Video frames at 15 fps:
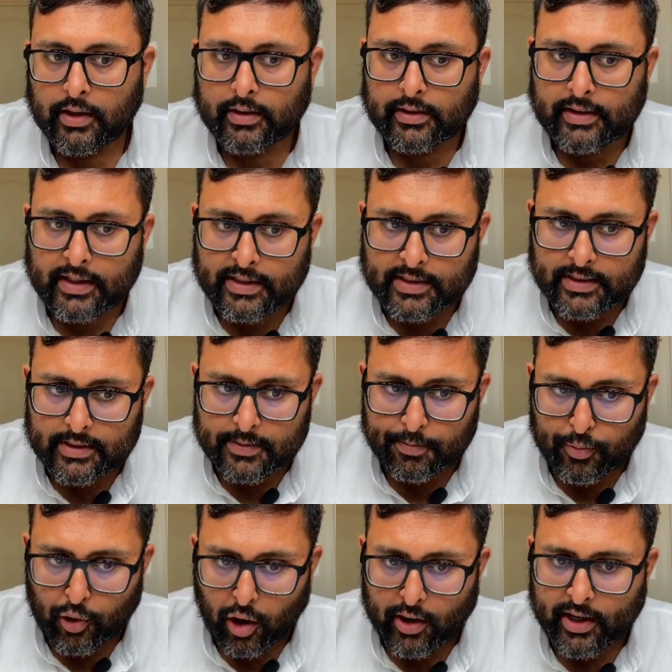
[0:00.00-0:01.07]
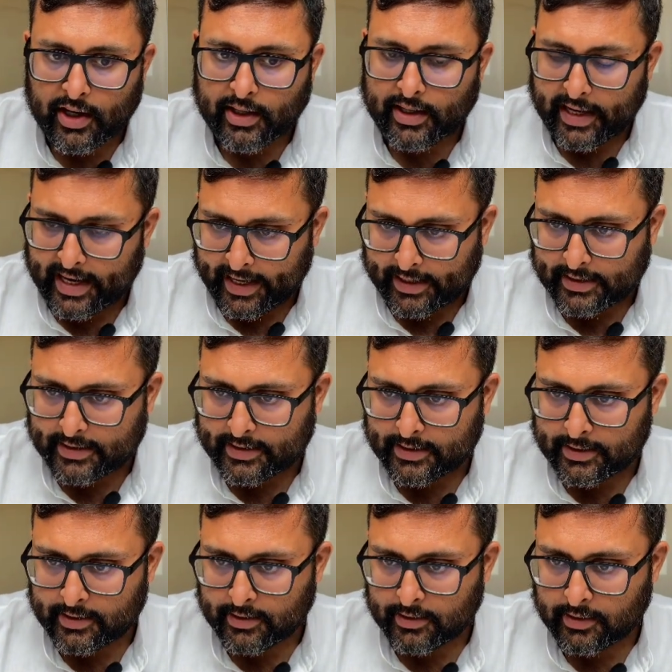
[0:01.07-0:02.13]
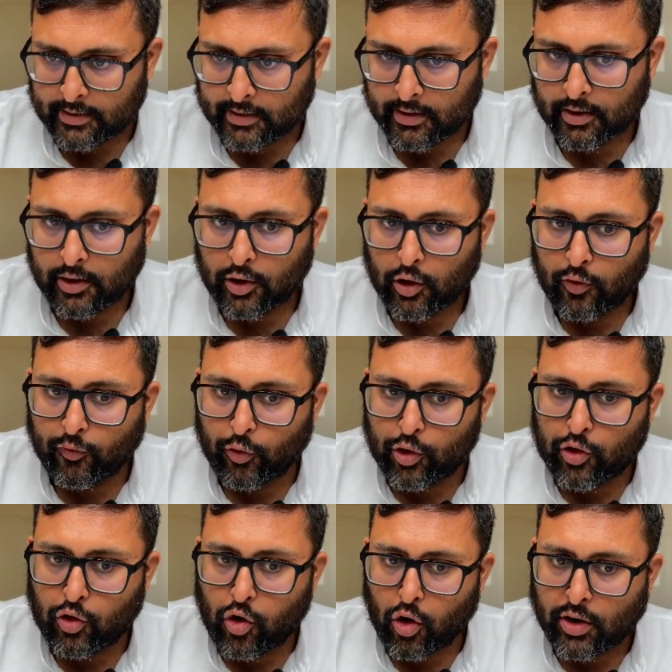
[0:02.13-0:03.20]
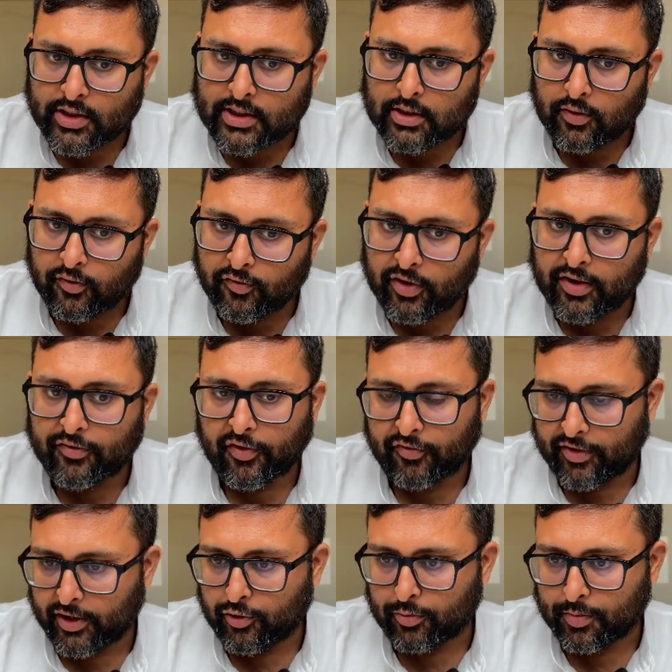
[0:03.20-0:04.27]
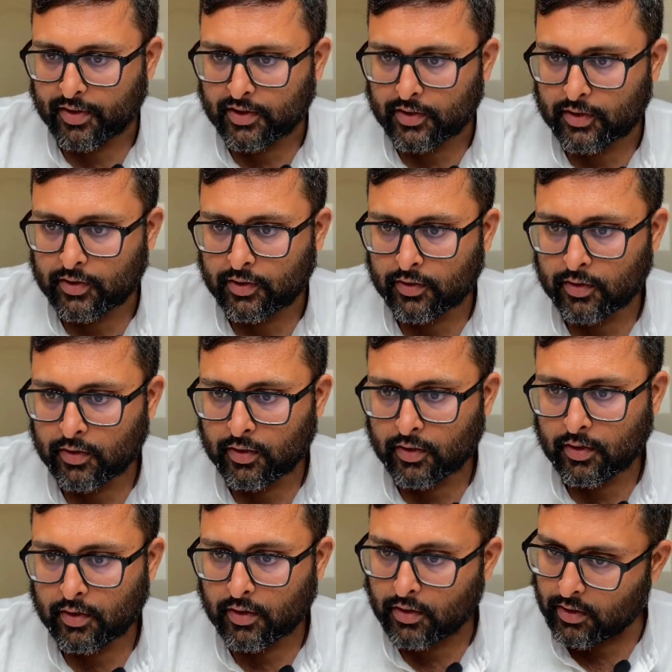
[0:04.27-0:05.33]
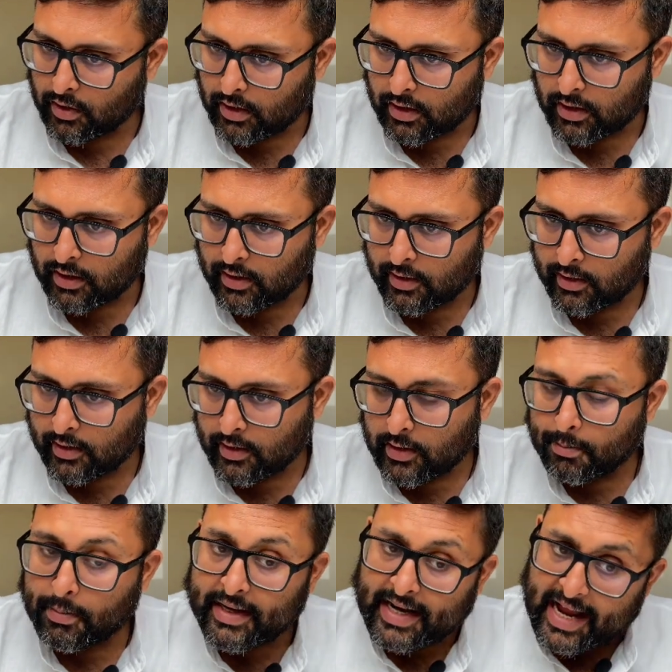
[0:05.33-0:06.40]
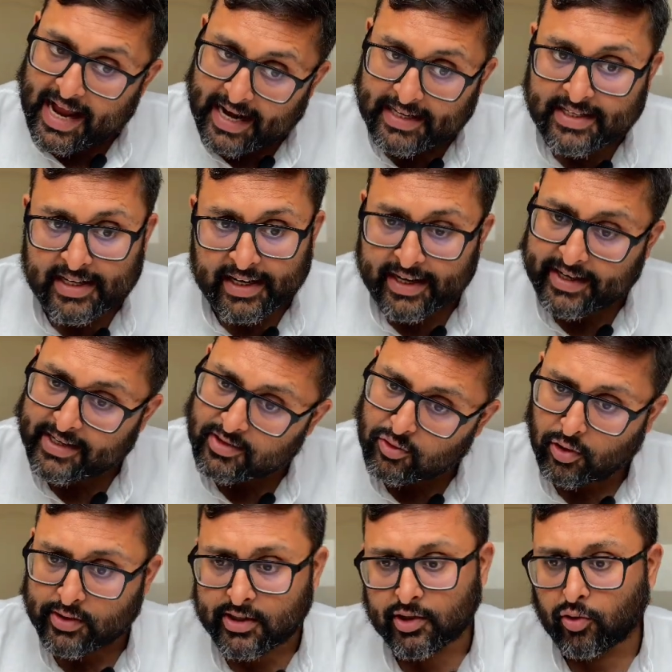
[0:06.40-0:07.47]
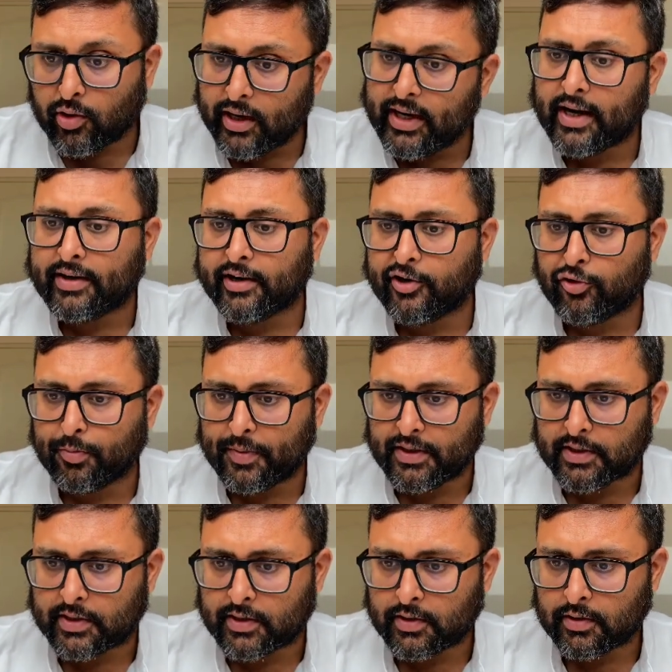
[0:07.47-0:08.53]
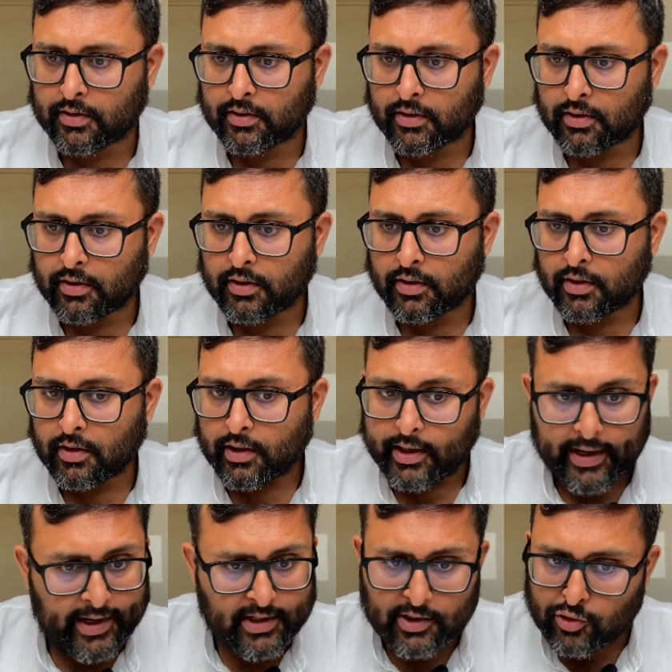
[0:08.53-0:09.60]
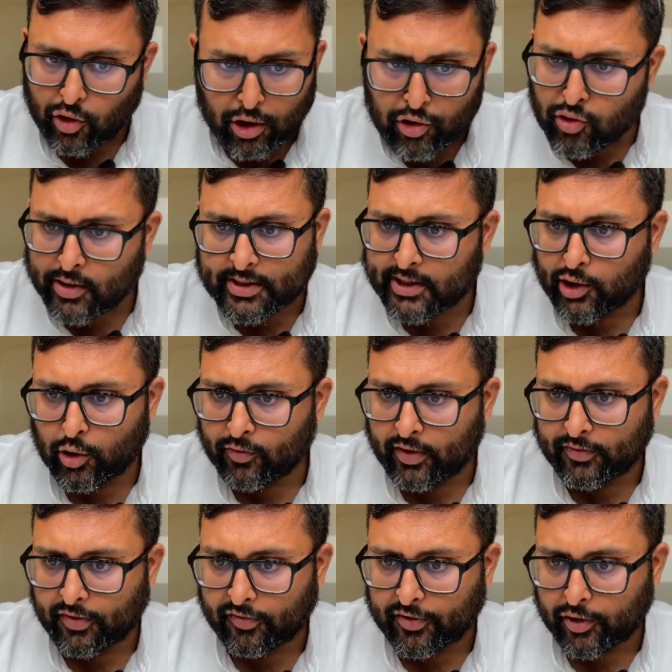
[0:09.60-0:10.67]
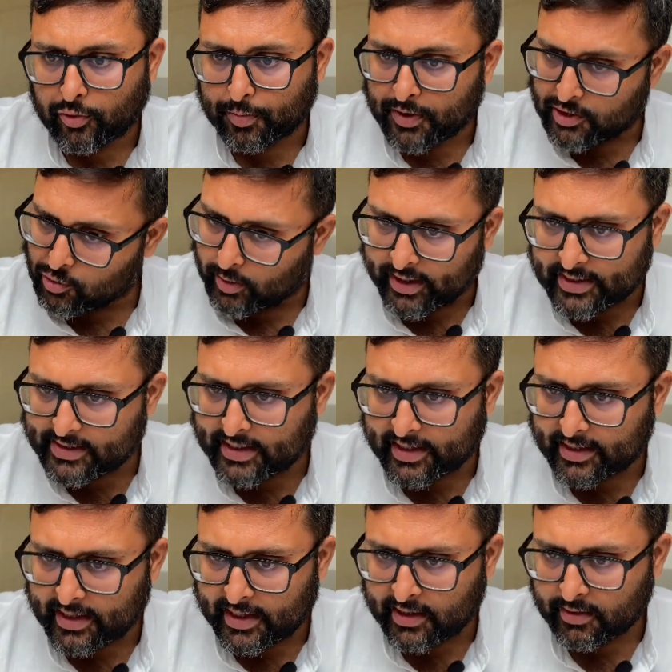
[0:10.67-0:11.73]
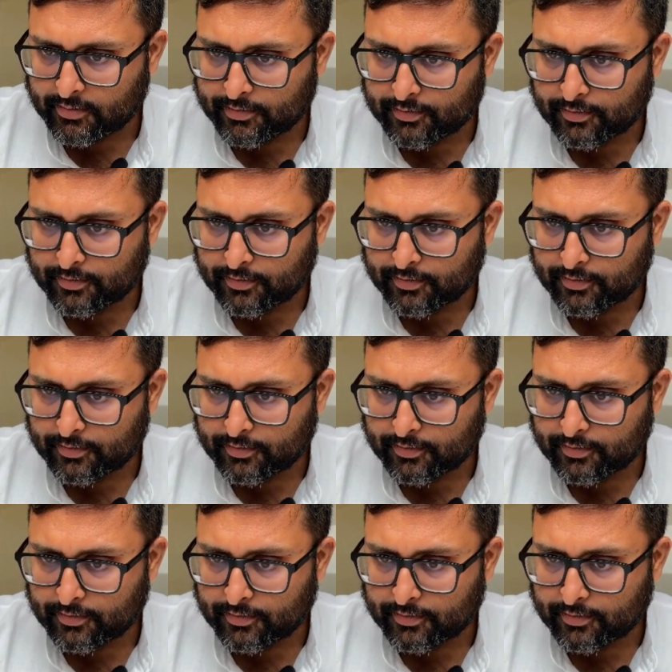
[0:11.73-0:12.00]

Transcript: this product X would cost $150. Huh? But actually it is costing only ₹100. It is not costing you ₹150. You understand that?